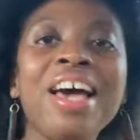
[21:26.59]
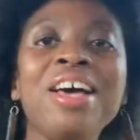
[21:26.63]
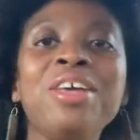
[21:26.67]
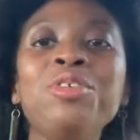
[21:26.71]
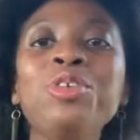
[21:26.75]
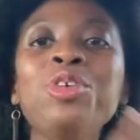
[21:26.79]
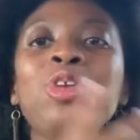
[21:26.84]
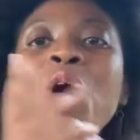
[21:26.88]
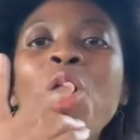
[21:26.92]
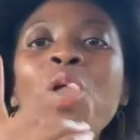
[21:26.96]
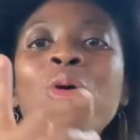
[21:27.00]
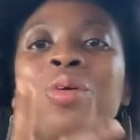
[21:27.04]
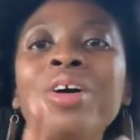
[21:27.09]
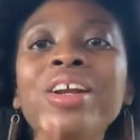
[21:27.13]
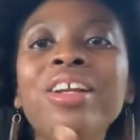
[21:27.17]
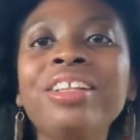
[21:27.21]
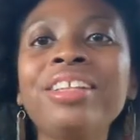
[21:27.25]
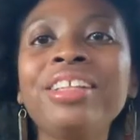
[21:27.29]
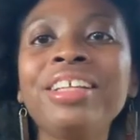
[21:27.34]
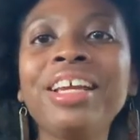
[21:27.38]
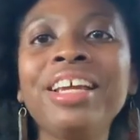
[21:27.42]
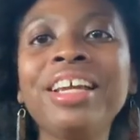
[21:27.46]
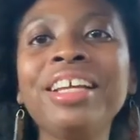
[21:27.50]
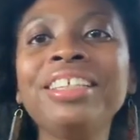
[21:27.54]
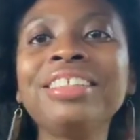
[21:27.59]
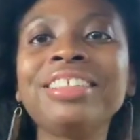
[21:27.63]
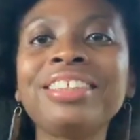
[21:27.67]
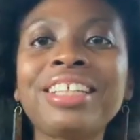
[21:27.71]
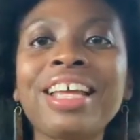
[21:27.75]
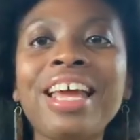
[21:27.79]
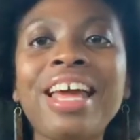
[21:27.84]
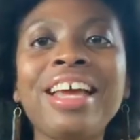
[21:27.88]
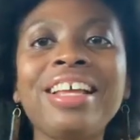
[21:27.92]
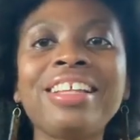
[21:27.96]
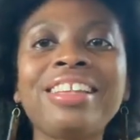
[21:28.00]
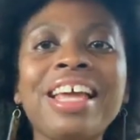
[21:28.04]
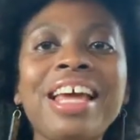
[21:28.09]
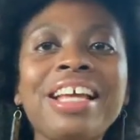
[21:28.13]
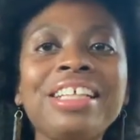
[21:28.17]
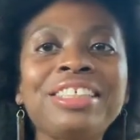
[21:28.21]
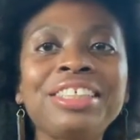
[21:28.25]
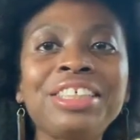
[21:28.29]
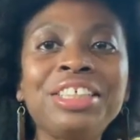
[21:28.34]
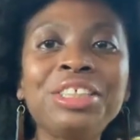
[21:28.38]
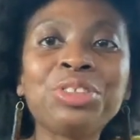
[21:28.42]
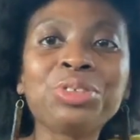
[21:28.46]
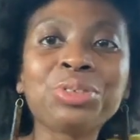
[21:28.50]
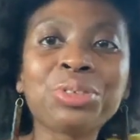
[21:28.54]
You know, one of the things
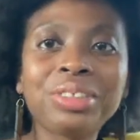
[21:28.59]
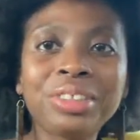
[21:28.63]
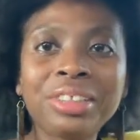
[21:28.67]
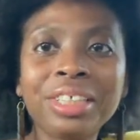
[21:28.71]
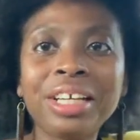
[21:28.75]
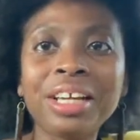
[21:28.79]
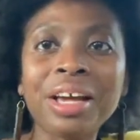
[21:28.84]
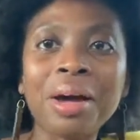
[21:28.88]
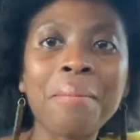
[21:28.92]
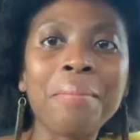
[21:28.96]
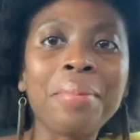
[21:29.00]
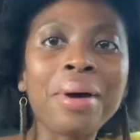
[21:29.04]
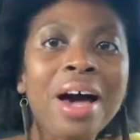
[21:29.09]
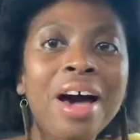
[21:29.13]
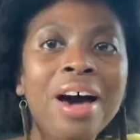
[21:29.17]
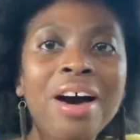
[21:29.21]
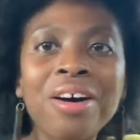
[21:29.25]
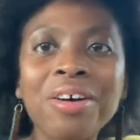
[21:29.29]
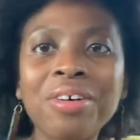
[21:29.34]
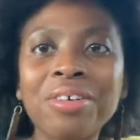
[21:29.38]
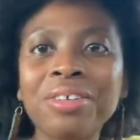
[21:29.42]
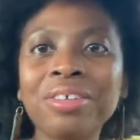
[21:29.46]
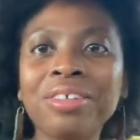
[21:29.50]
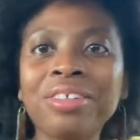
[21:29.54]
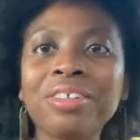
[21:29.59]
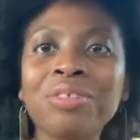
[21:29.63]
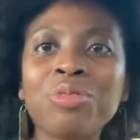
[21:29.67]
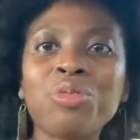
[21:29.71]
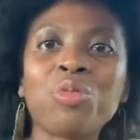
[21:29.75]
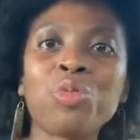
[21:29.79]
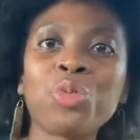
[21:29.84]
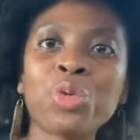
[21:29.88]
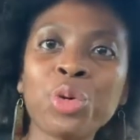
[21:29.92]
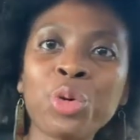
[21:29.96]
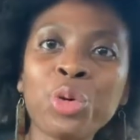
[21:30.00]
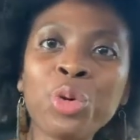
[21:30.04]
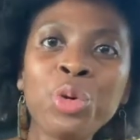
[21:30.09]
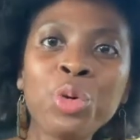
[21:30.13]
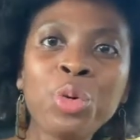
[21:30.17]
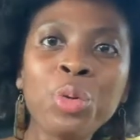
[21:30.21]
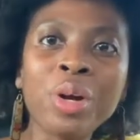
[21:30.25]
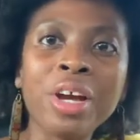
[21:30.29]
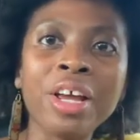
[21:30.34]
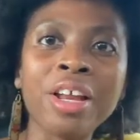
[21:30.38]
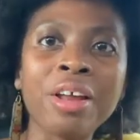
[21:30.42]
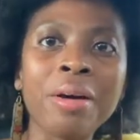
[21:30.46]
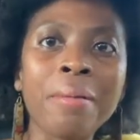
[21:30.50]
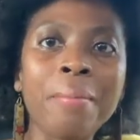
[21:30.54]
that's interesting about Rue
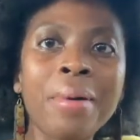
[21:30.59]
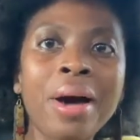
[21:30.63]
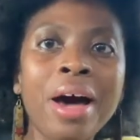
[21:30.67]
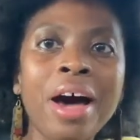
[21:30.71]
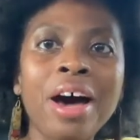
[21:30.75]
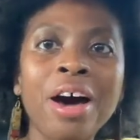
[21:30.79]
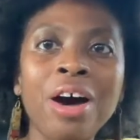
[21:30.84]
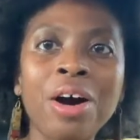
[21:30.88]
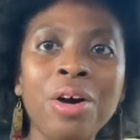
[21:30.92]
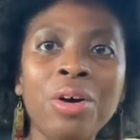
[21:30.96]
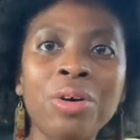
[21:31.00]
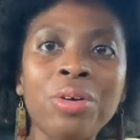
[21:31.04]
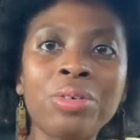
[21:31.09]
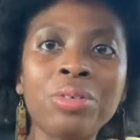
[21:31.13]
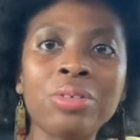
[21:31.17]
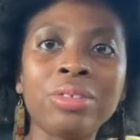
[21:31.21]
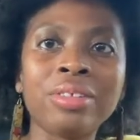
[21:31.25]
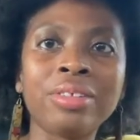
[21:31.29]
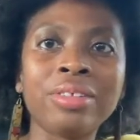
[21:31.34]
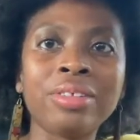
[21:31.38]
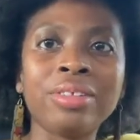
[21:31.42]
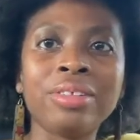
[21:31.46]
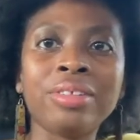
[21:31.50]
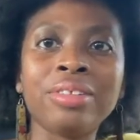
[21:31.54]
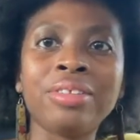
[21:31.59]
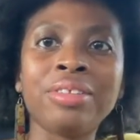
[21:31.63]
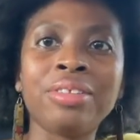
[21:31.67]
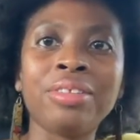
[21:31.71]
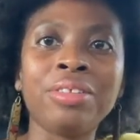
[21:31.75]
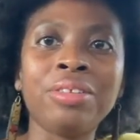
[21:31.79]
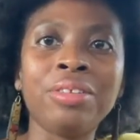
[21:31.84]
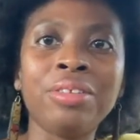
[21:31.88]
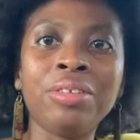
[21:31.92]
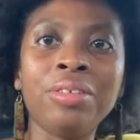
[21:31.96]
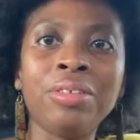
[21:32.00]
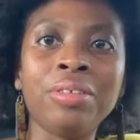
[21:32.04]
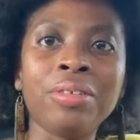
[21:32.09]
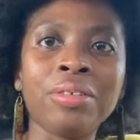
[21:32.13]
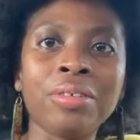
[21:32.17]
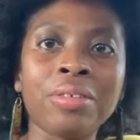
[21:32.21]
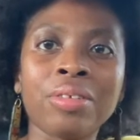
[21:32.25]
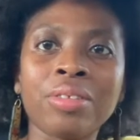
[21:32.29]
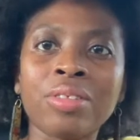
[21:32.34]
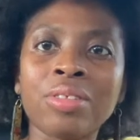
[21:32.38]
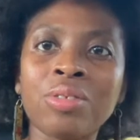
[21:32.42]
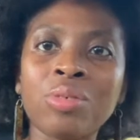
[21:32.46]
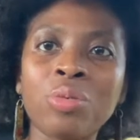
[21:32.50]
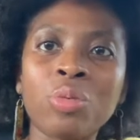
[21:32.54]
and about
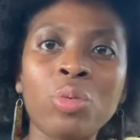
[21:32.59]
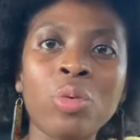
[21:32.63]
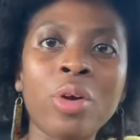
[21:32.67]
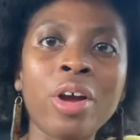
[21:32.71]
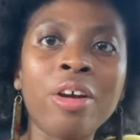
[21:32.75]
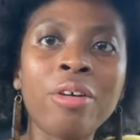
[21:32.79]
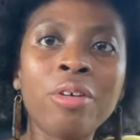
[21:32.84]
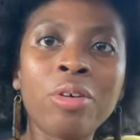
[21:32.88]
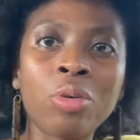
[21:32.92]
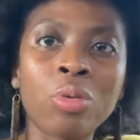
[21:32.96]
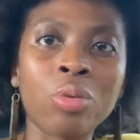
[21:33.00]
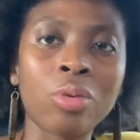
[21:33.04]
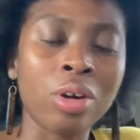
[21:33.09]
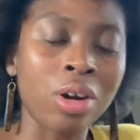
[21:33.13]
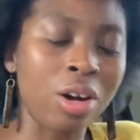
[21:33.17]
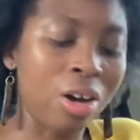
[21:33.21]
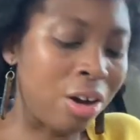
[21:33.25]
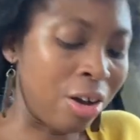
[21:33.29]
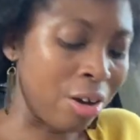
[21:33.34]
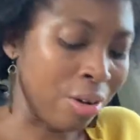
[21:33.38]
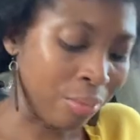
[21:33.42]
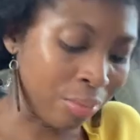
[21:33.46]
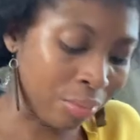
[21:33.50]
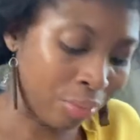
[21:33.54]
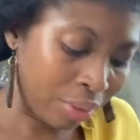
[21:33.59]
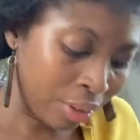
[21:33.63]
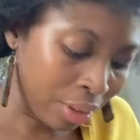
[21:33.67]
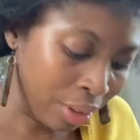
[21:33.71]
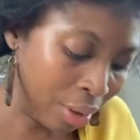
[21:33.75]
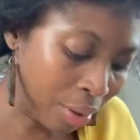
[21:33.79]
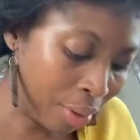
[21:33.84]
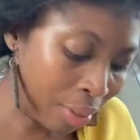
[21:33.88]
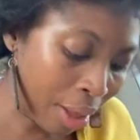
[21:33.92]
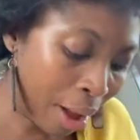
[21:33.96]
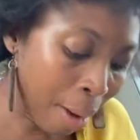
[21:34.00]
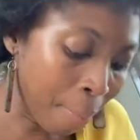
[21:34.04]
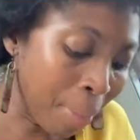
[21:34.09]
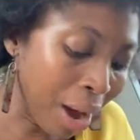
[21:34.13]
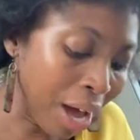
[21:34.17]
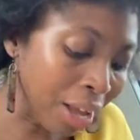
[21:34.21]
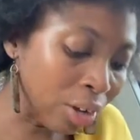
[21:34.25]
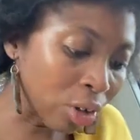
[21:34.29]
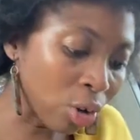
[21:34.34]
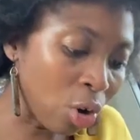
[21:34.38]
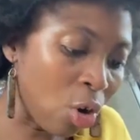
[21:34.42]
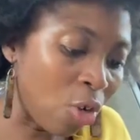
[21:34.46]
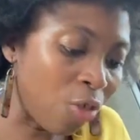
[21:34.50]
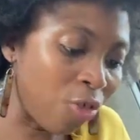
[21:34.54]
I'm about
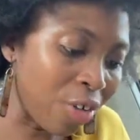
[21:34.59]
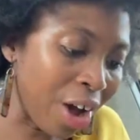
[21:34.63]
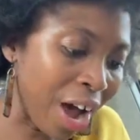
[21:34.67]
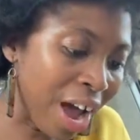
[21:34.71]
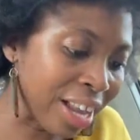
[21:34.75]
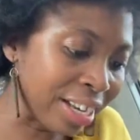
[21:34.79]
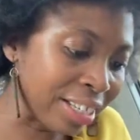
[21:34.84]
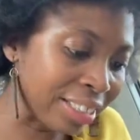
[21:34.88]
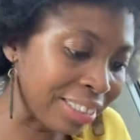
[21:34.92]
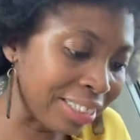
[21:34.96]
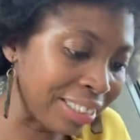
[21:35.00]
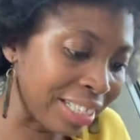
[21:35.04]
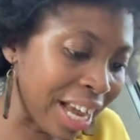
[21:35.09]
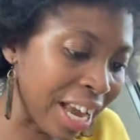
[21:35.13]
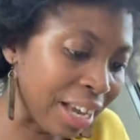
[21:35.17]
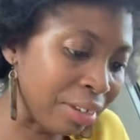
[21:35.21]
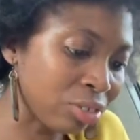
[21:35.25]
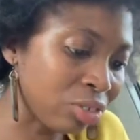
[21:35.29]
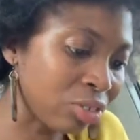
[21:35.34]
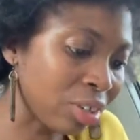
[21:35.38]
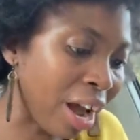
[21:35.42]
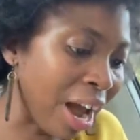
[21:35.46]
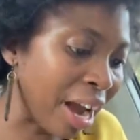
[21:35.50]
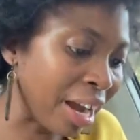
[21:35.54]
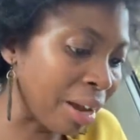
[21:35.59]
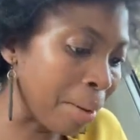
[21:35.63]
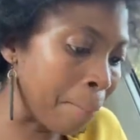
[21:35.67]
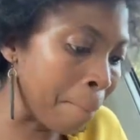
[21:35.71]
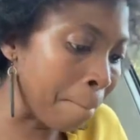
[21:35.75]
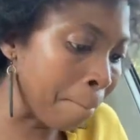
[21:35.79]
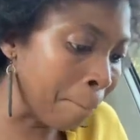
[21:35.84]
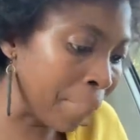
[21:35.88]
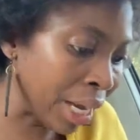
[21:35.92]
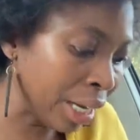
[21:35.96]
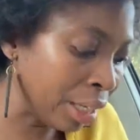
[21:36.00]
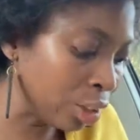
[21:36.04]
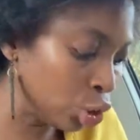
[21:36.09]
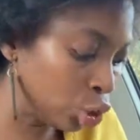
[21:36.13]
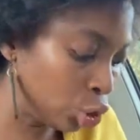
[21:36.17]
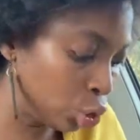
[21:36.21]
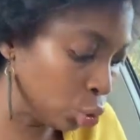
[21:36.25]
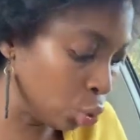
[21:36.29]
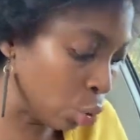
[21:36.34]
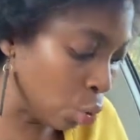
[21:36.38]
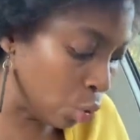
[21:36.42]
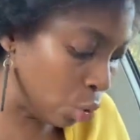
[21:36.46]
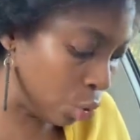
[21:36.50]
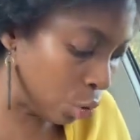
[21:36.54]
to go find his name so I can make
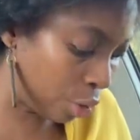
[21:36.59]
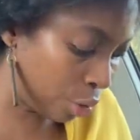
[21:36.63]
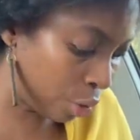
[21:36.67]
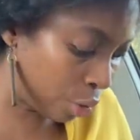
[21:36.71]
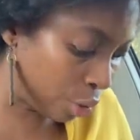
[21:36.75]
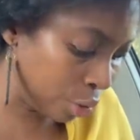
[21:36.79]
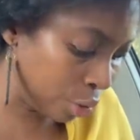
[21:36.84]
sure